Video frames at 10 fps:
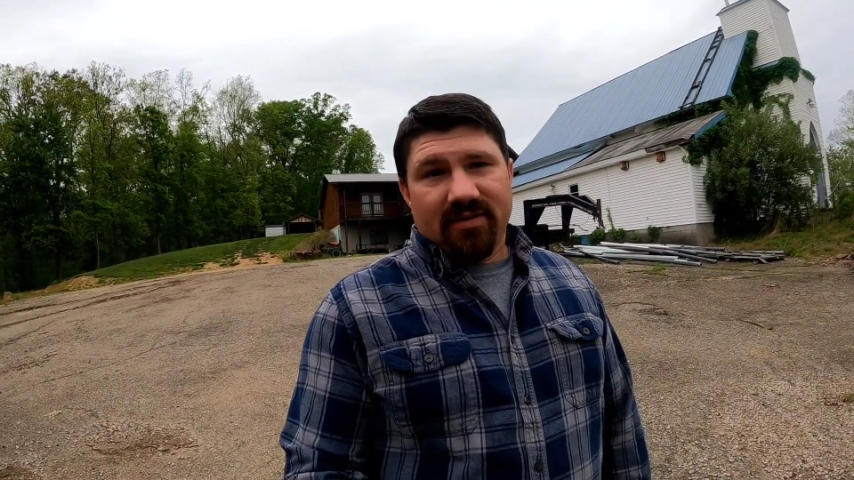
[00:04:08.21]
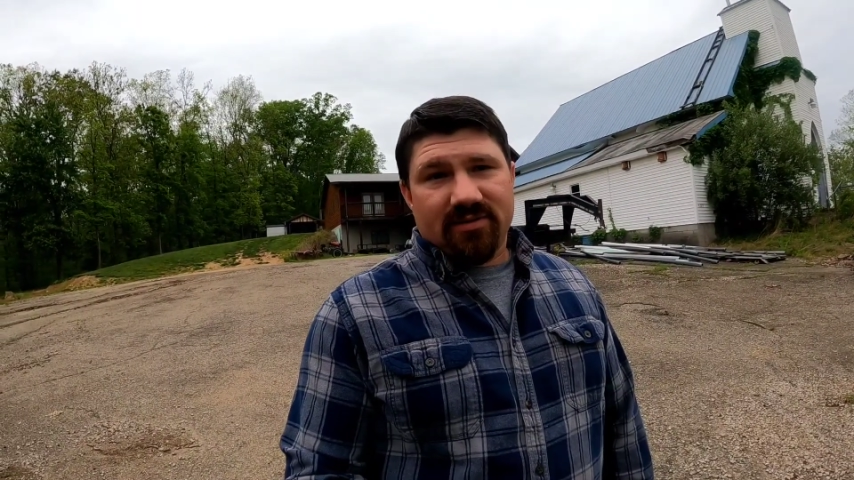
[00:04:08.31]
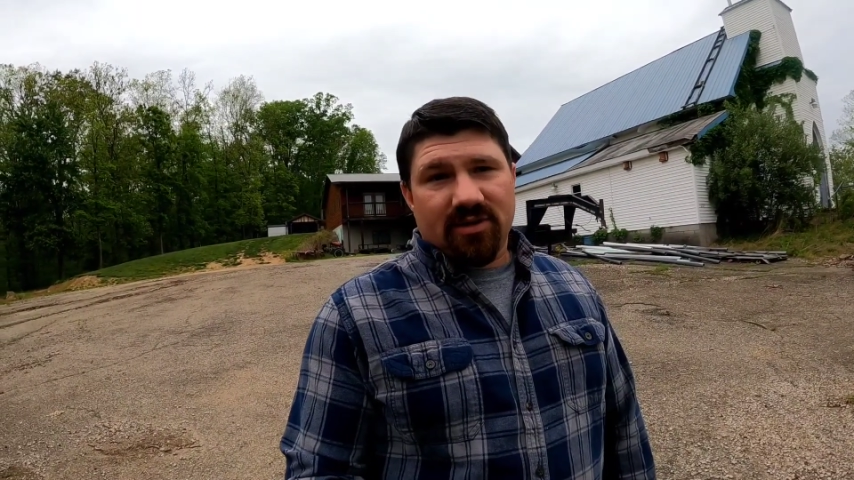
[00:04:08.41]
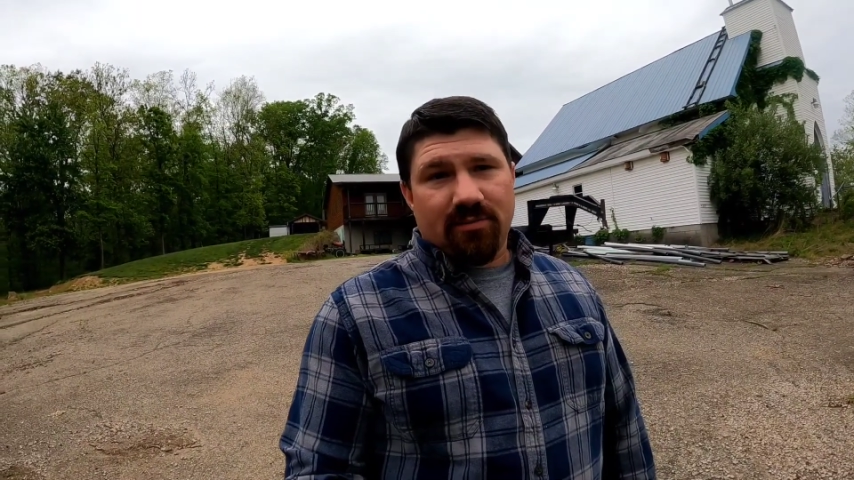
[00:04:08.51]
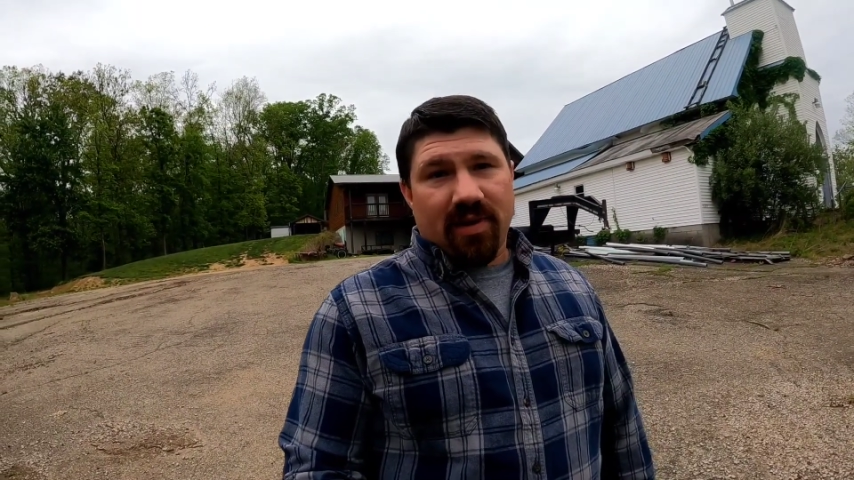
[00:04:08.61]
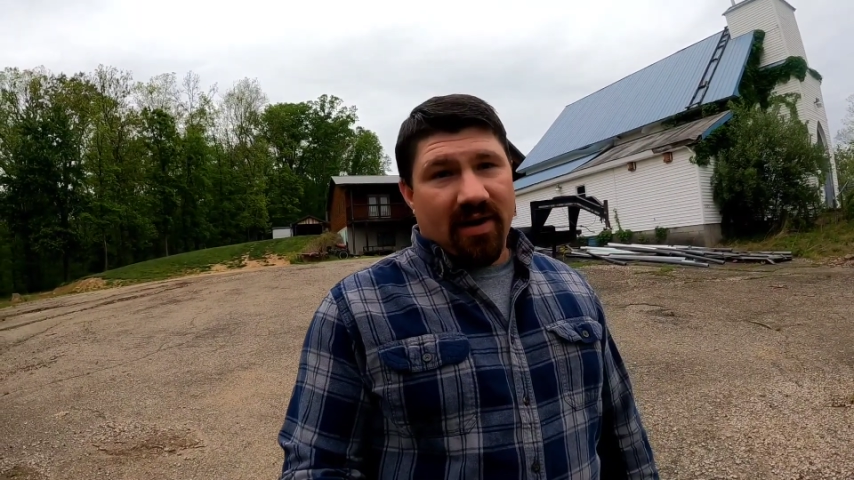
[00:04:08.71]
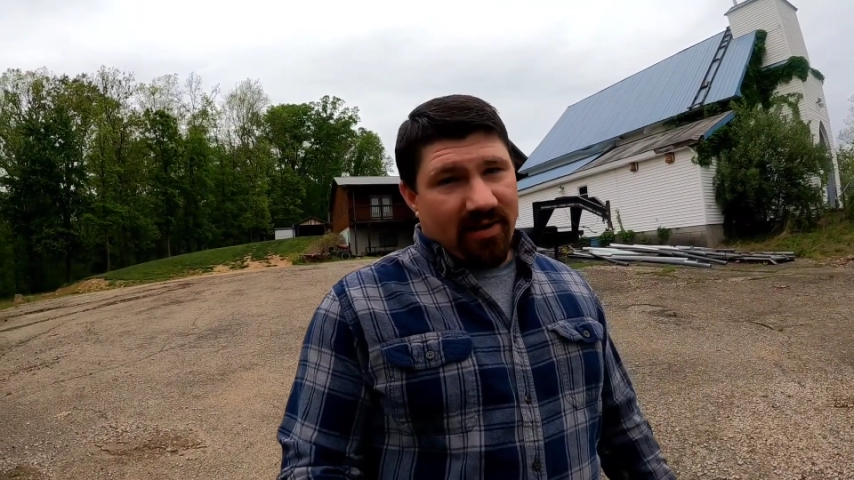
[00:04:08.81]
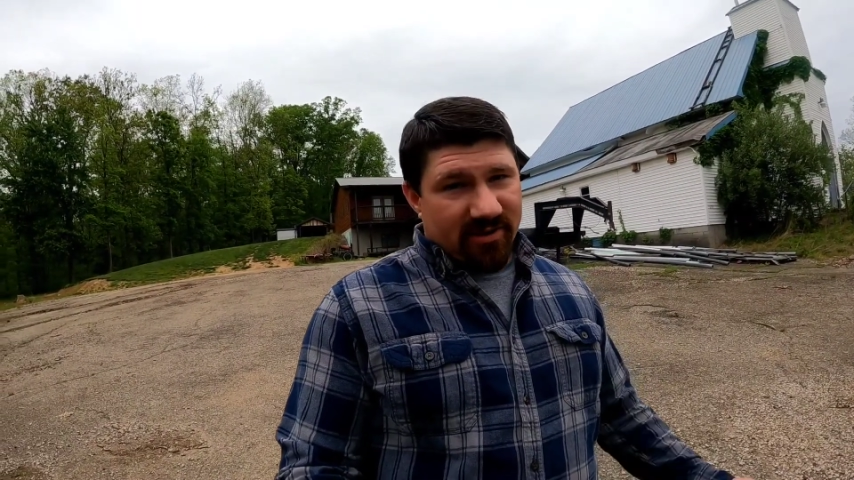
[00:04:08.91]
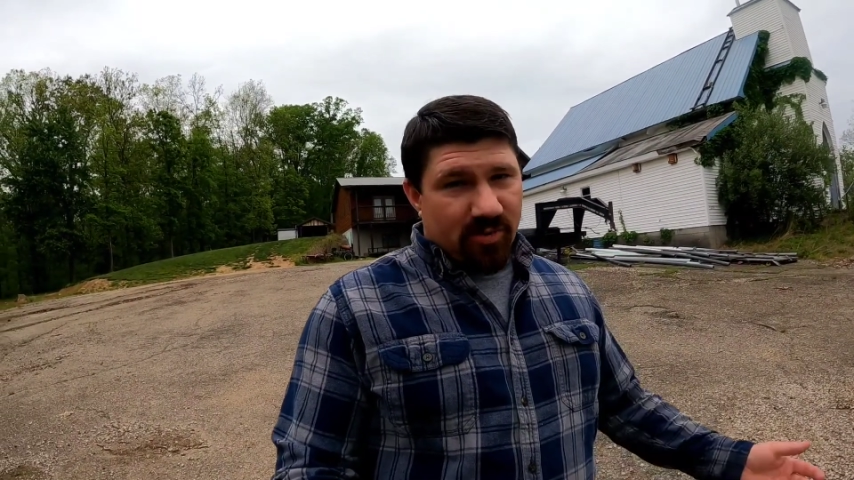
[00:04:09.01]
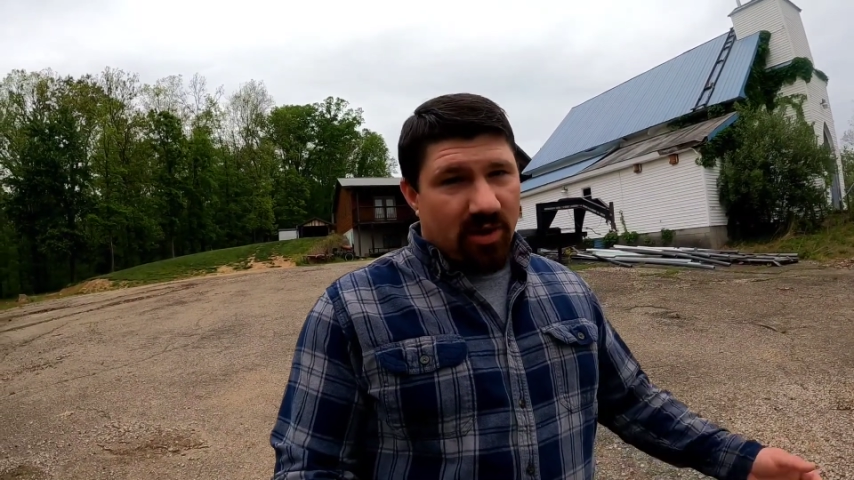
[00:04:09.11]
So, but
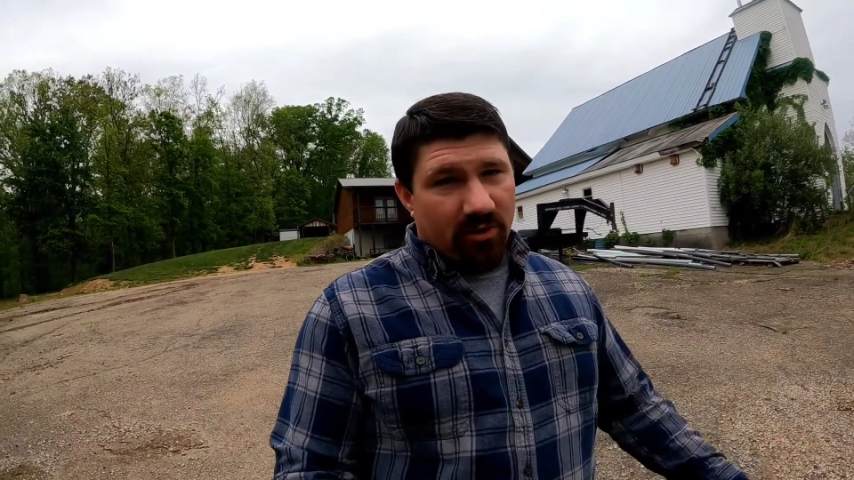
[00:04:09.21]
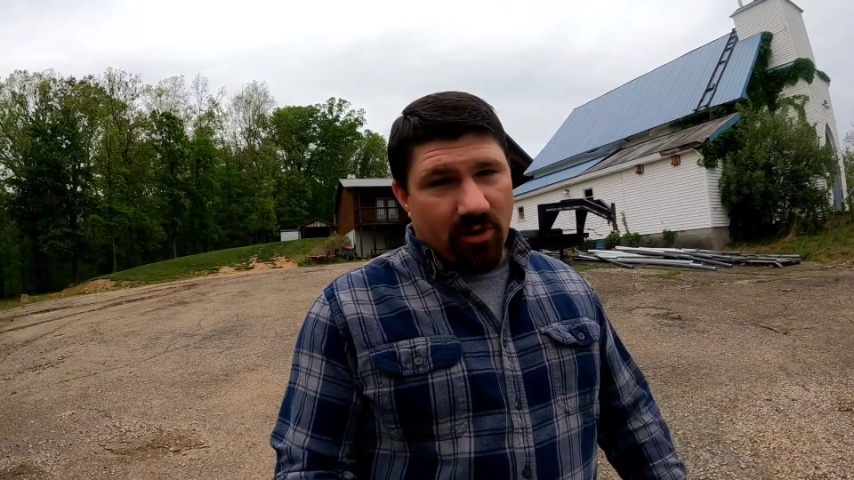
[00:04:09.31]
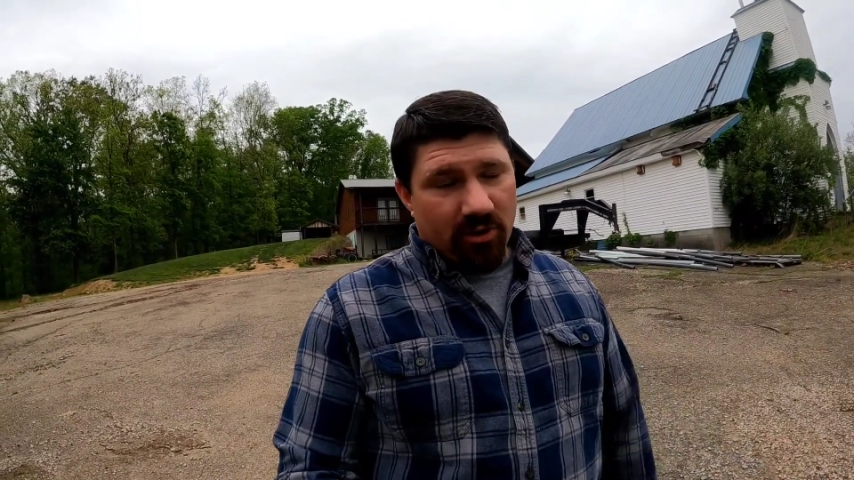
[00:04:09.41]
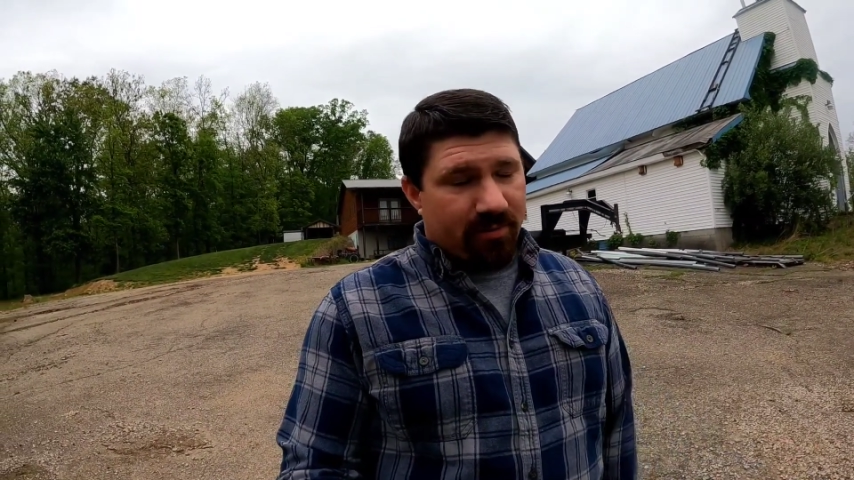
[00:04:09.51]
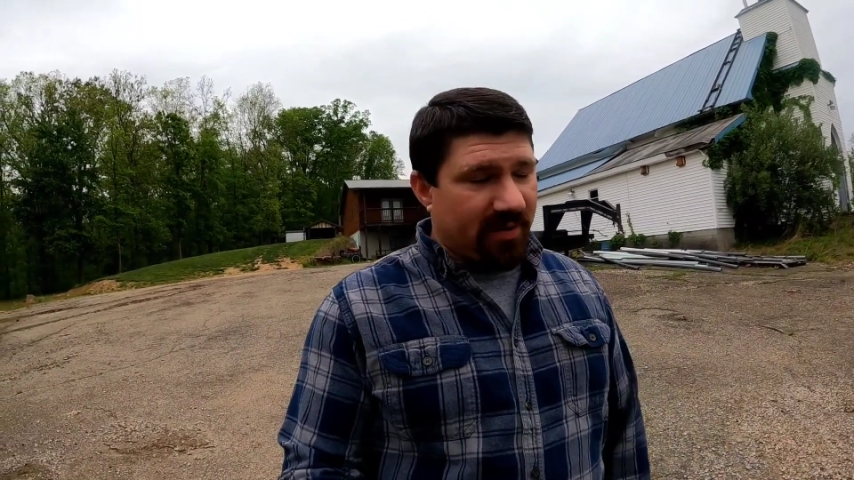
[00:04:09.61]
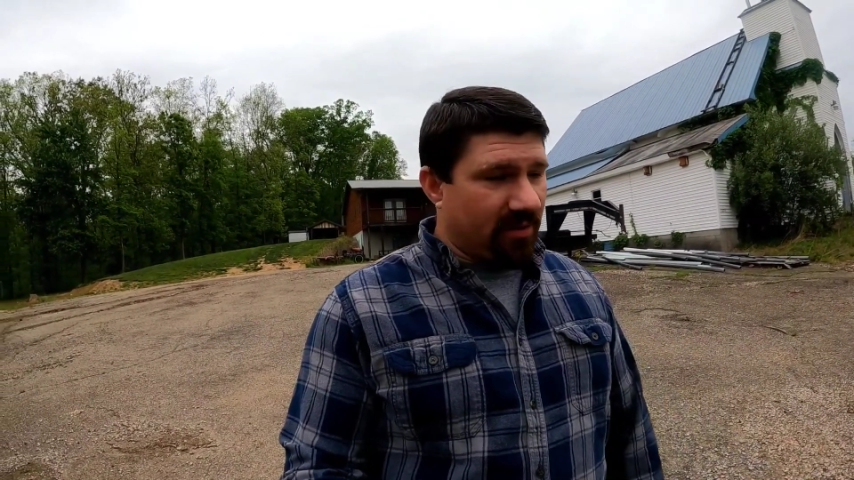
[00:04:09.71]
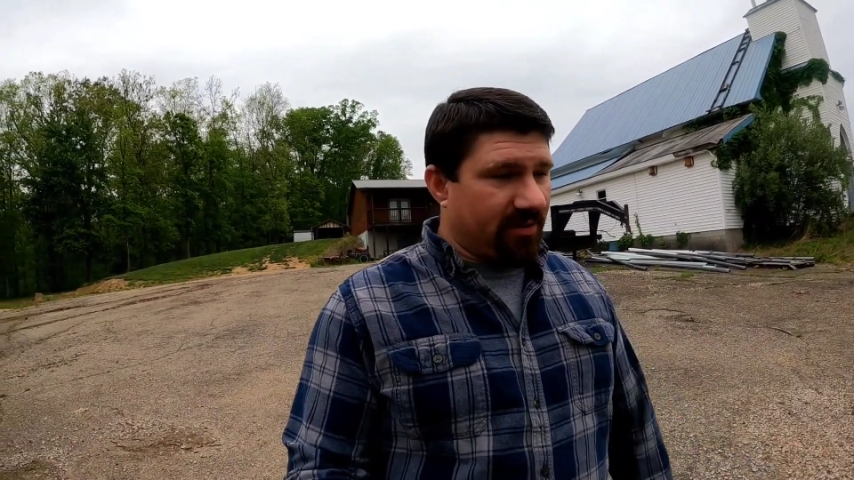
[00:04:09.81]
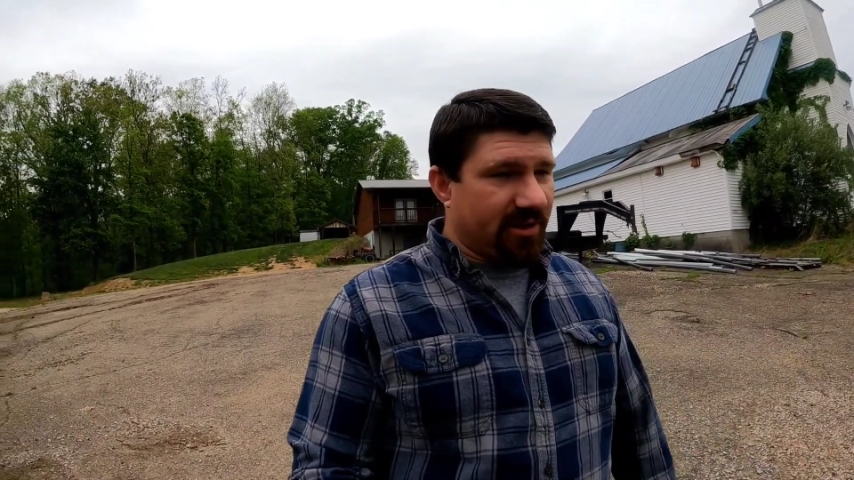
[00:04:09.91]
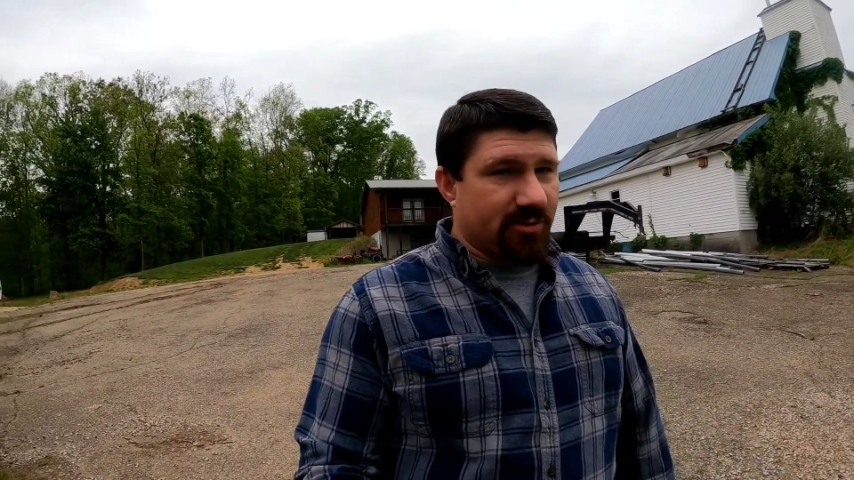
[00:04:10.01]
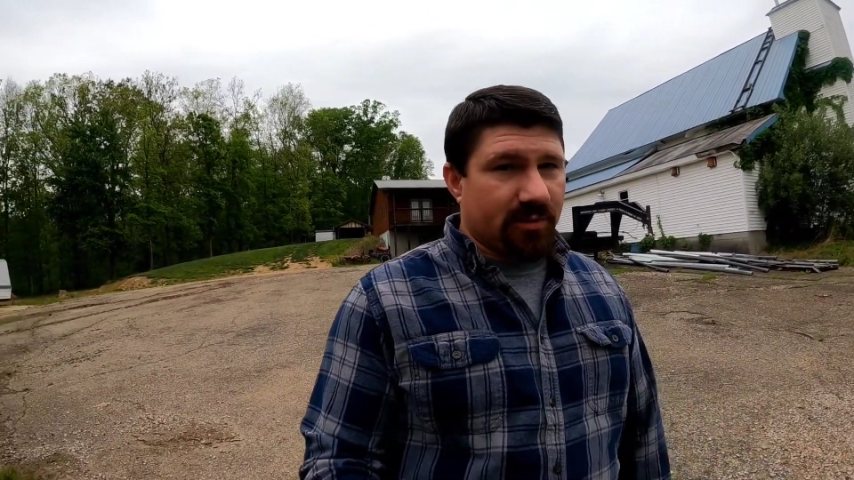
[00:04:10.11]
I swallowed a hard pill
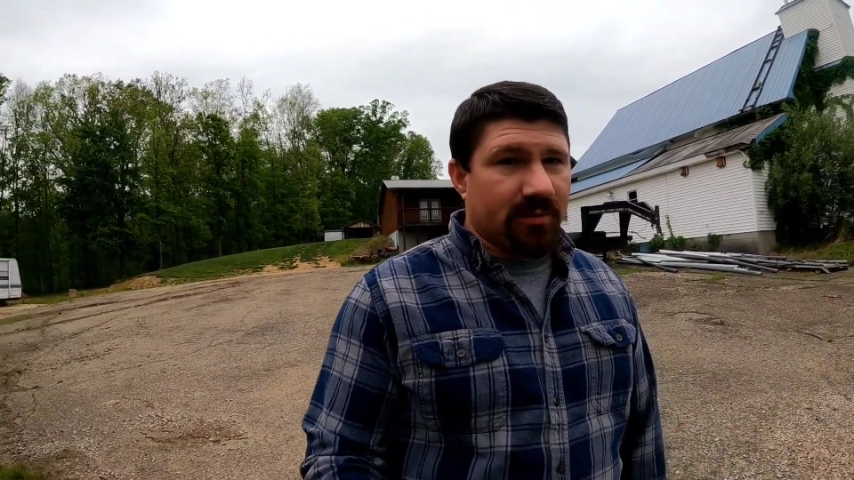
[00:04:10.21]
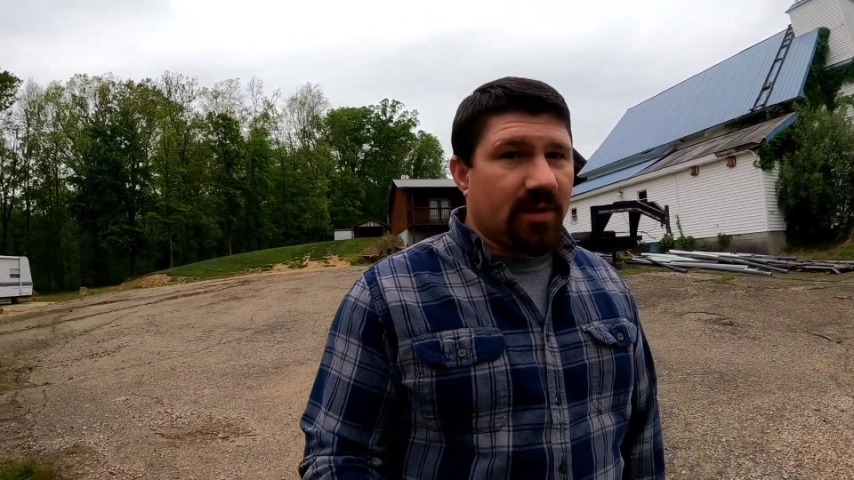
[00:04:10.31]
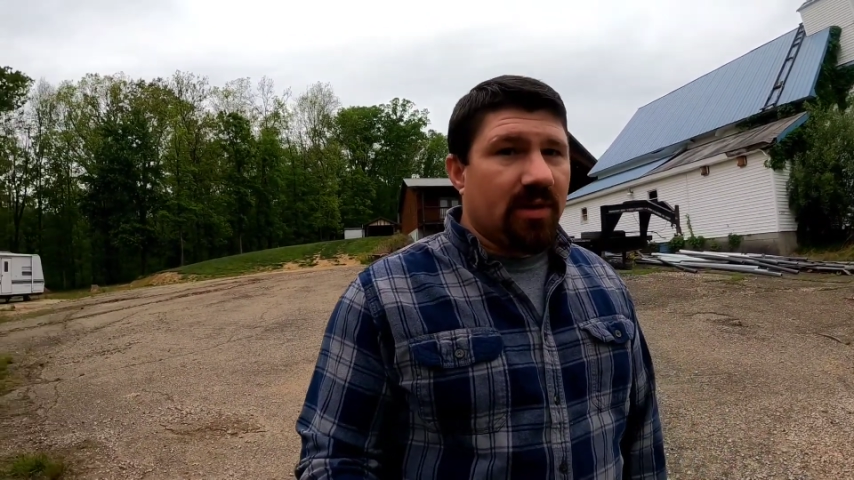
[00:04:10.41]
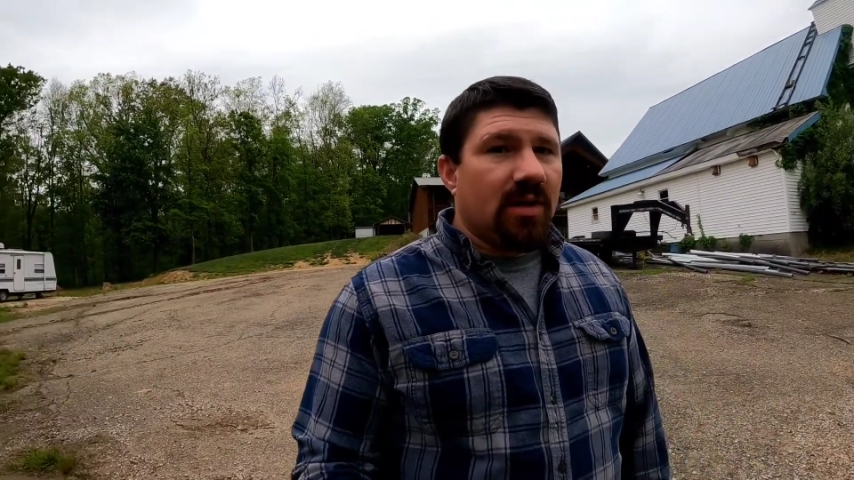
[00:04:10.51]
on this one.